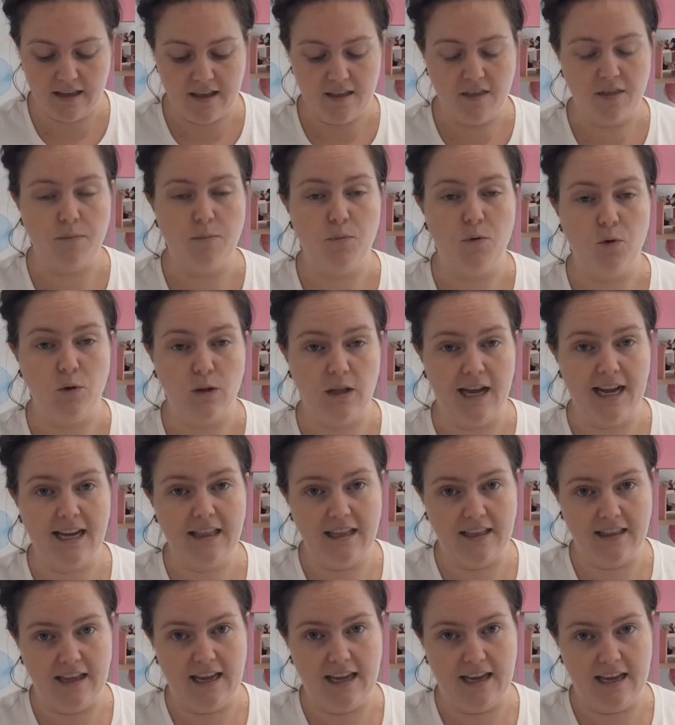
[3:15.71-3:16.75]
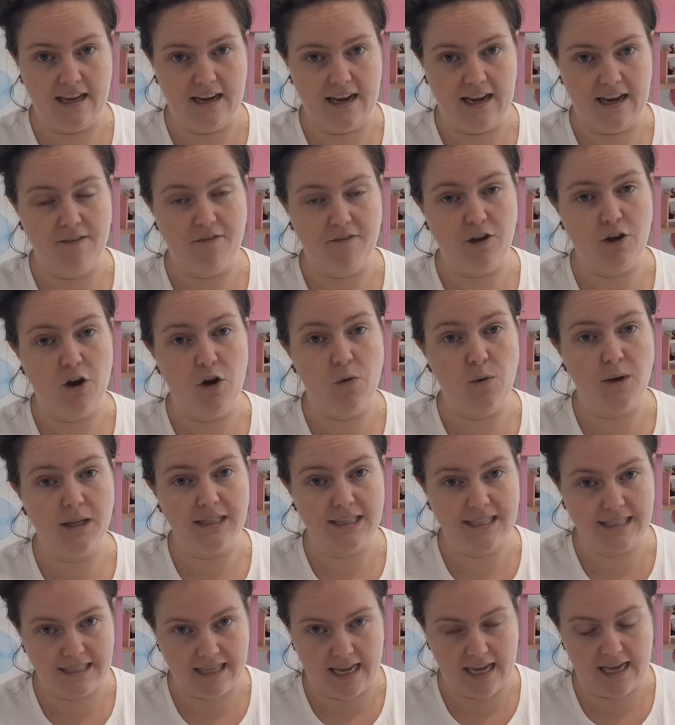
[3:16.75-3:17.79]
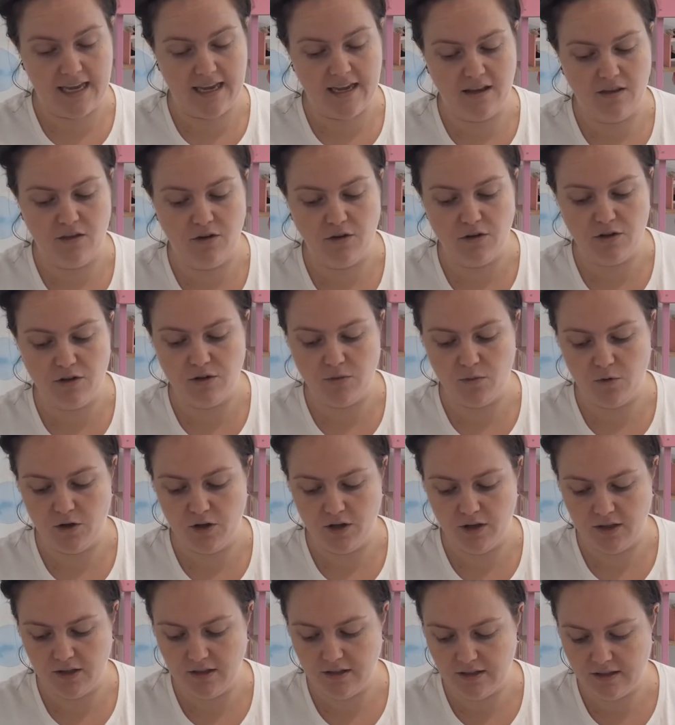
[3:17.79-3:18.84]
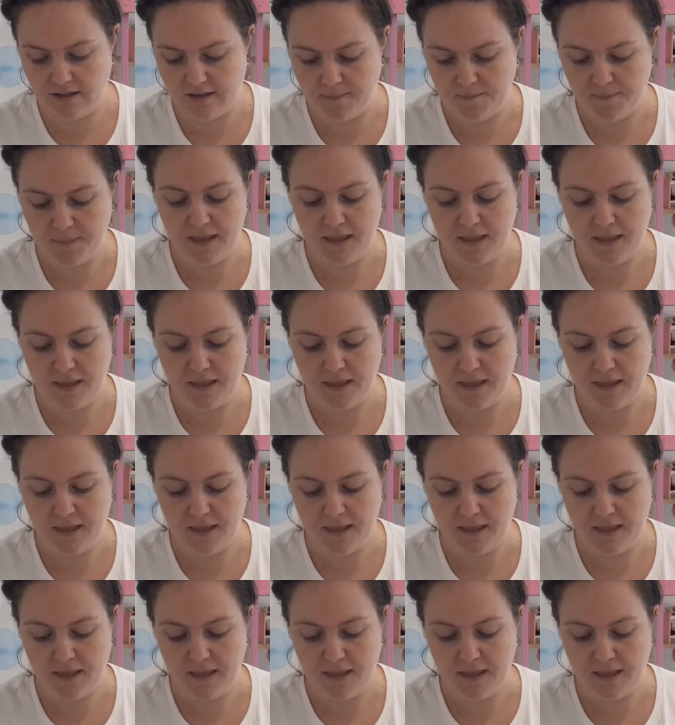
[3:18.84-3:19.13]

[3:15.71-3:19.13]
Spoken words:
the more likely they are to have a go at saying those words.